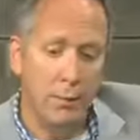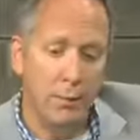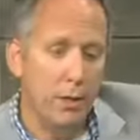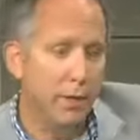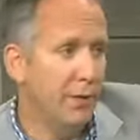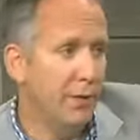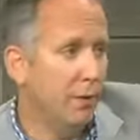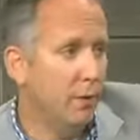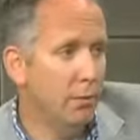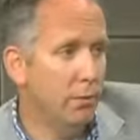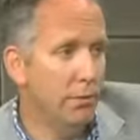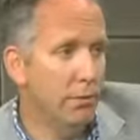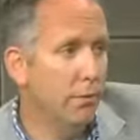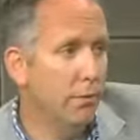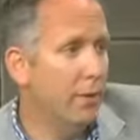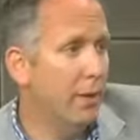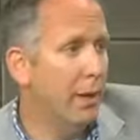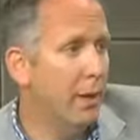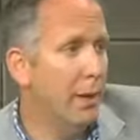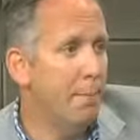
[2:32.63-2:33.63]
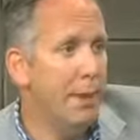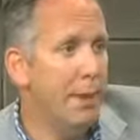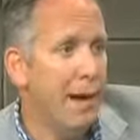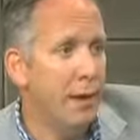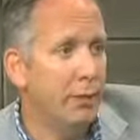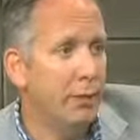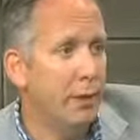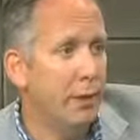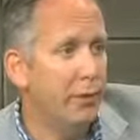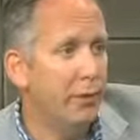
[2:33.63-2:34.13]
But if you're
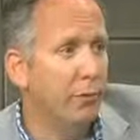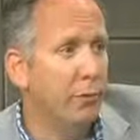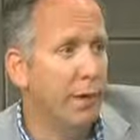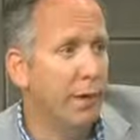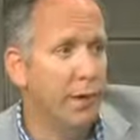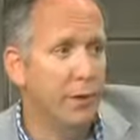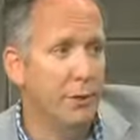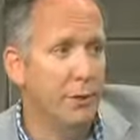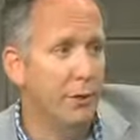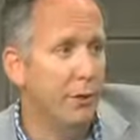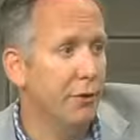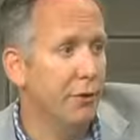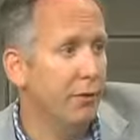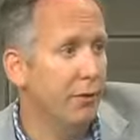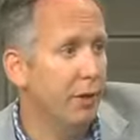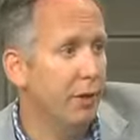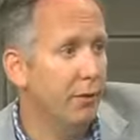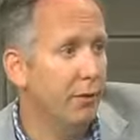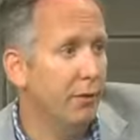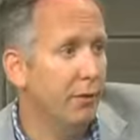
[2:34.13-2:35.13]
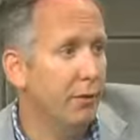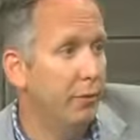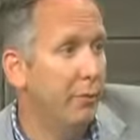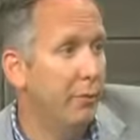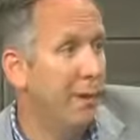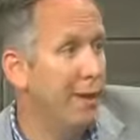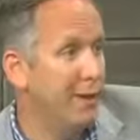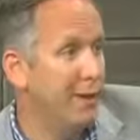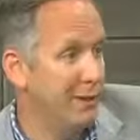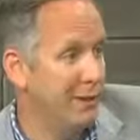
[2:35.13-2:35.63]
about Us page or your services
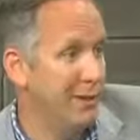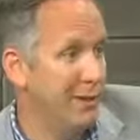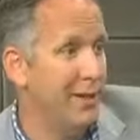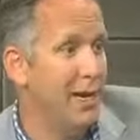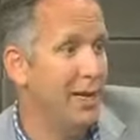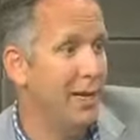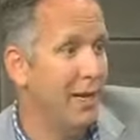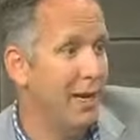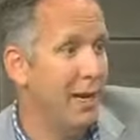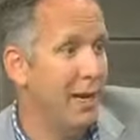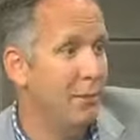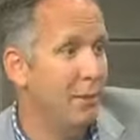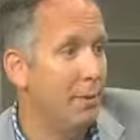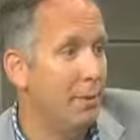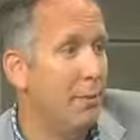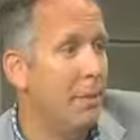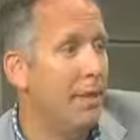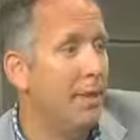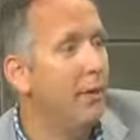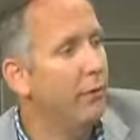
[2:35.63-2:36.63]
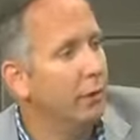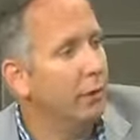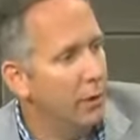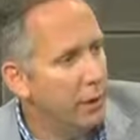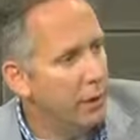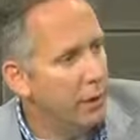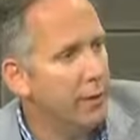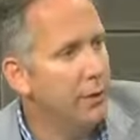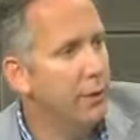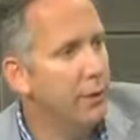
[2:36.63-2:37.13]
page is not optimized,
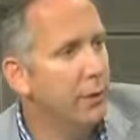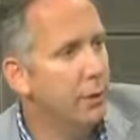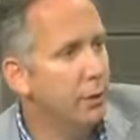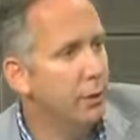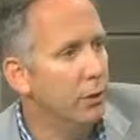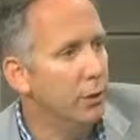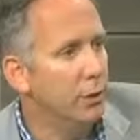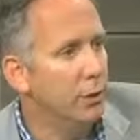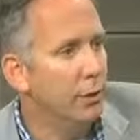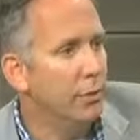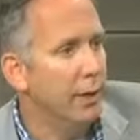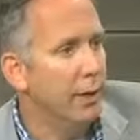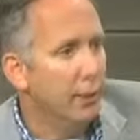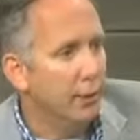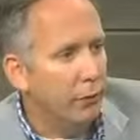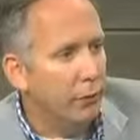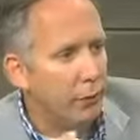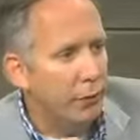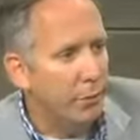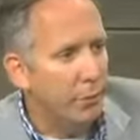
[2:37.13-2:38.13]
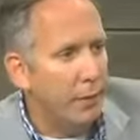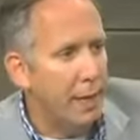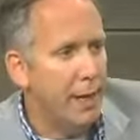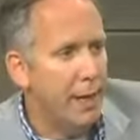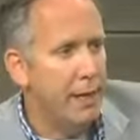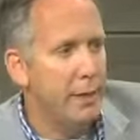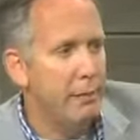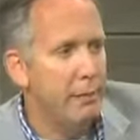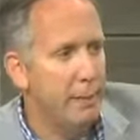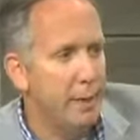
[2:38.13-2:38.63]
then you're going to lose your ranking. So it's
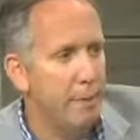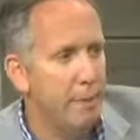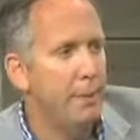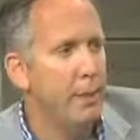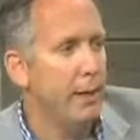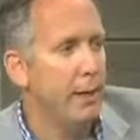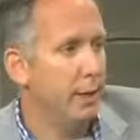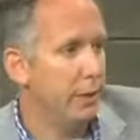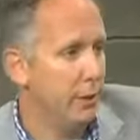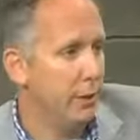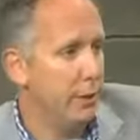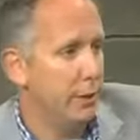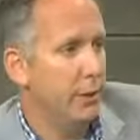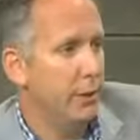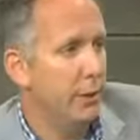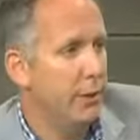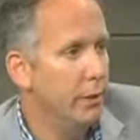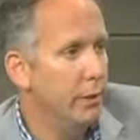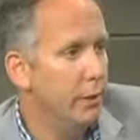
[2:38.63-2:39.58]
page by page.